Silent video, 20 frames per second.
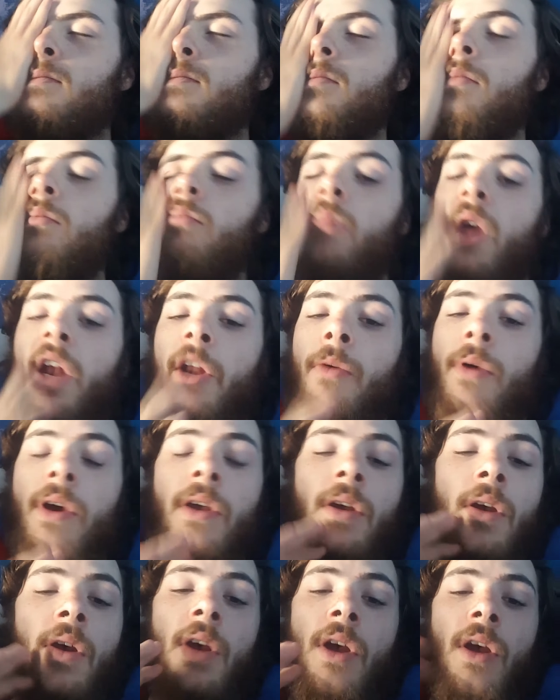But anyway,
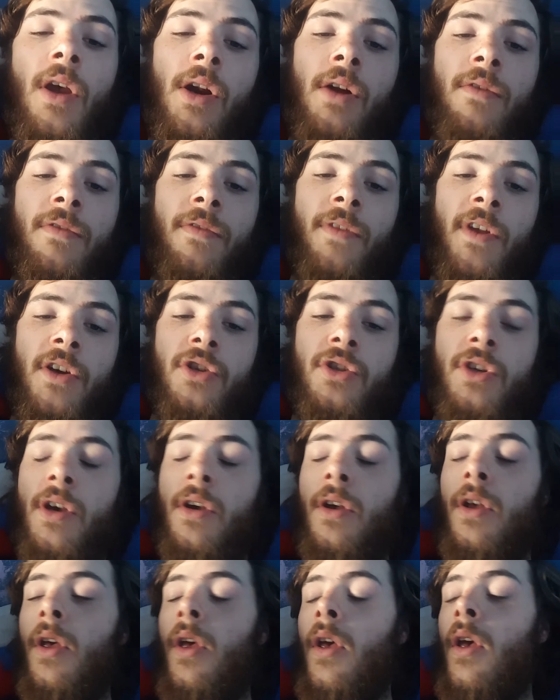enough of that shit.
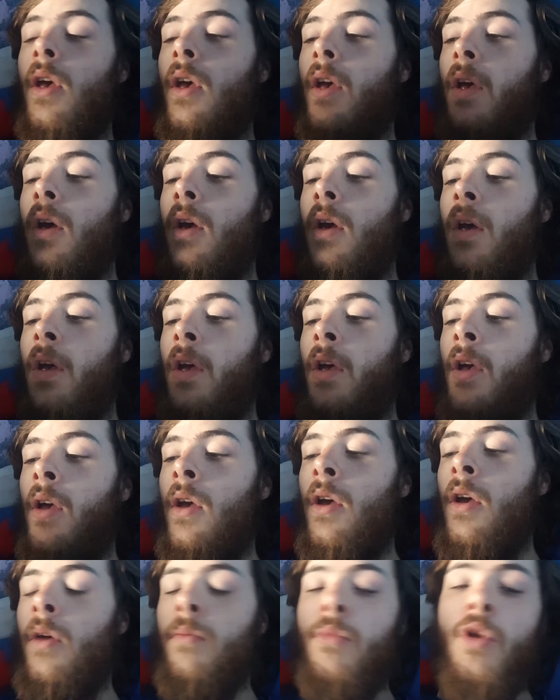
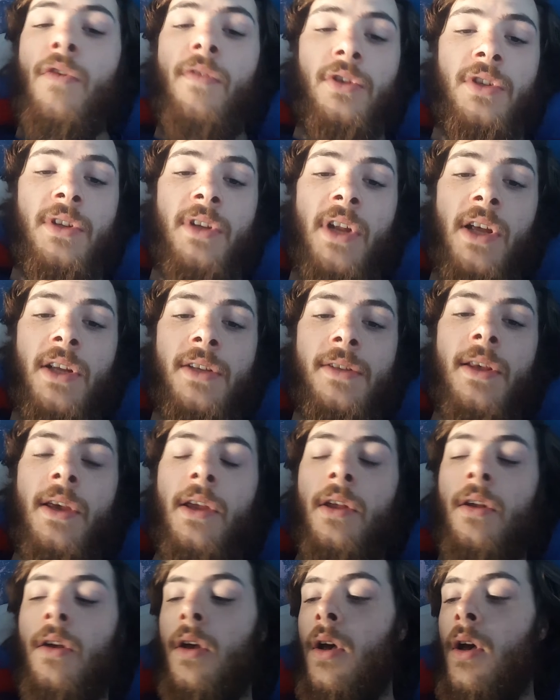Move on to the next
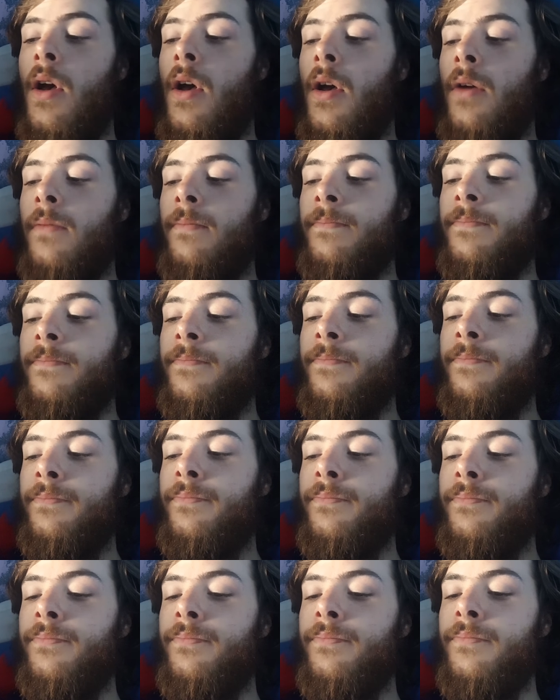thing. My
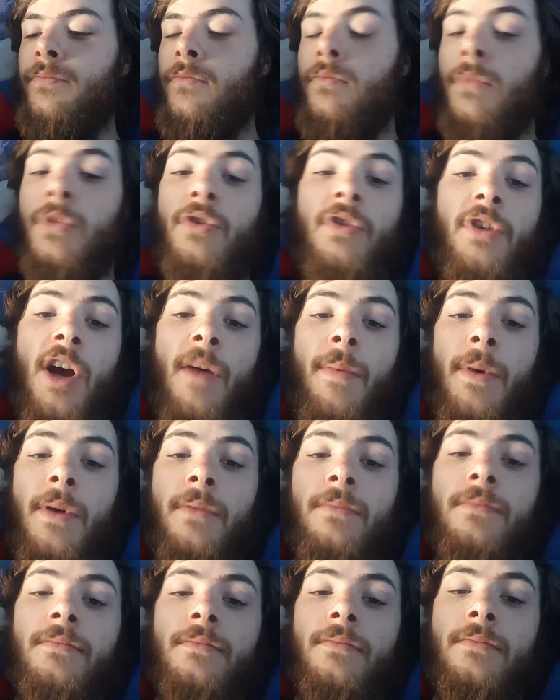drug
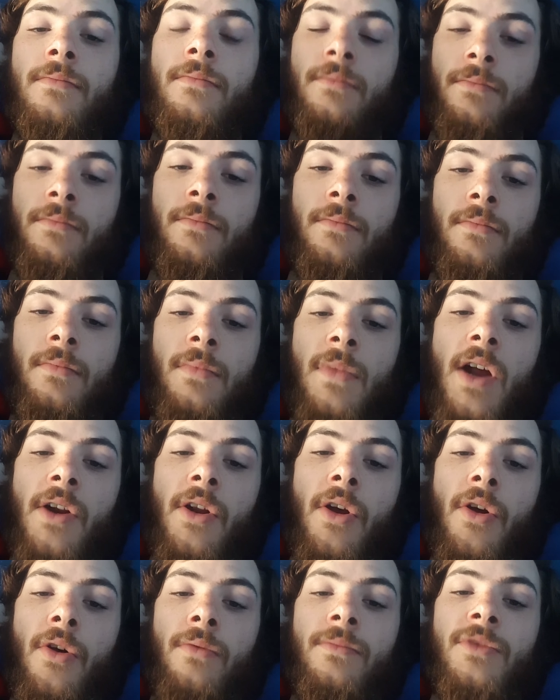habit. I
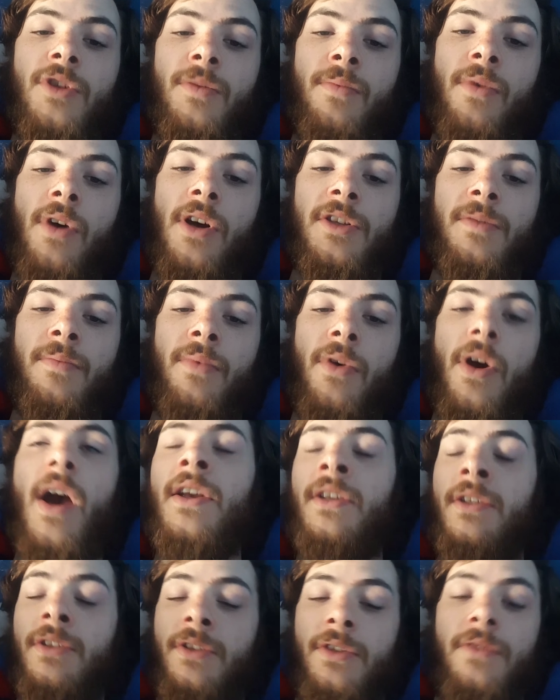know, surprise,
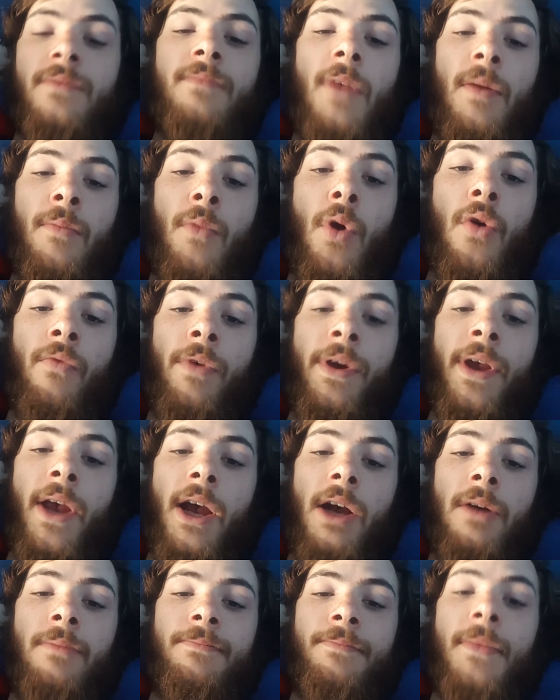surprise, I'm going
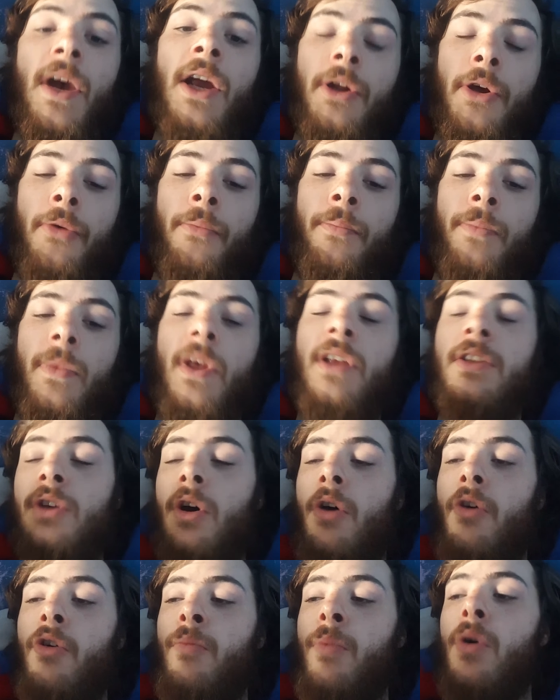rehab. I know, it's
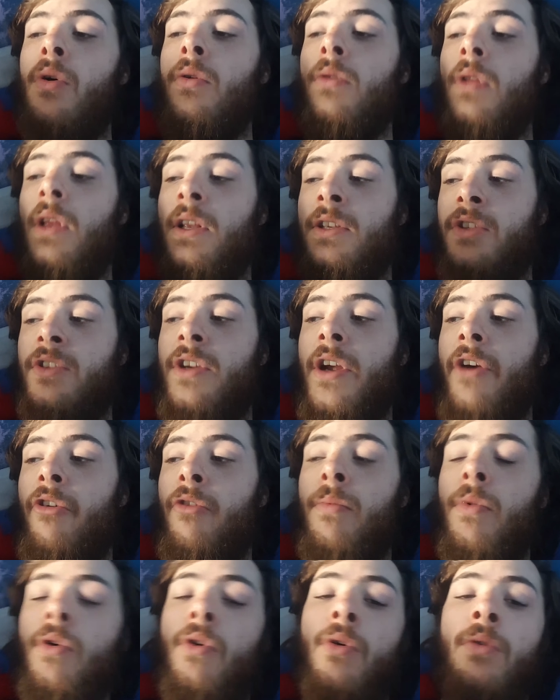horrible, it's
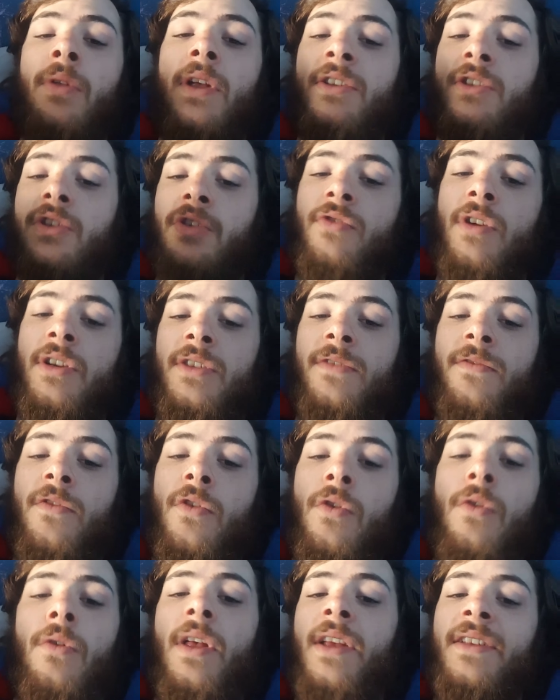terrible, it's
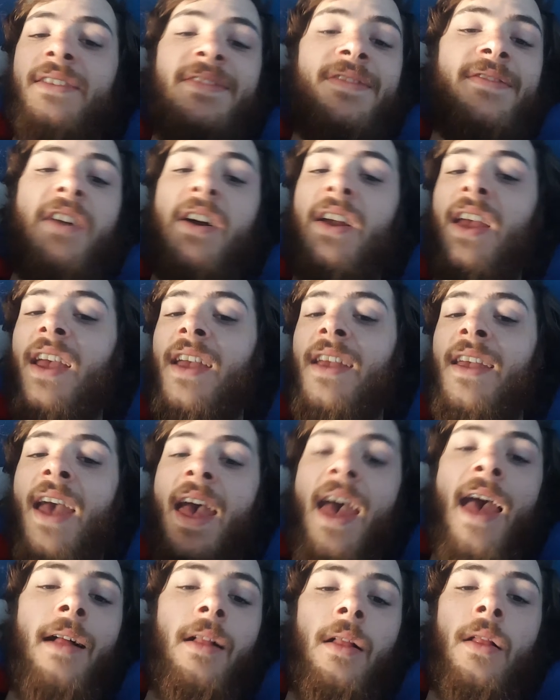stressful, it's fucking
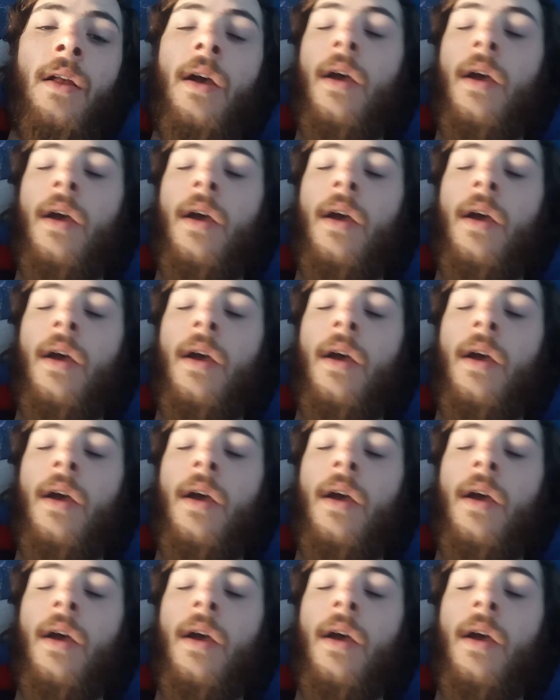hell.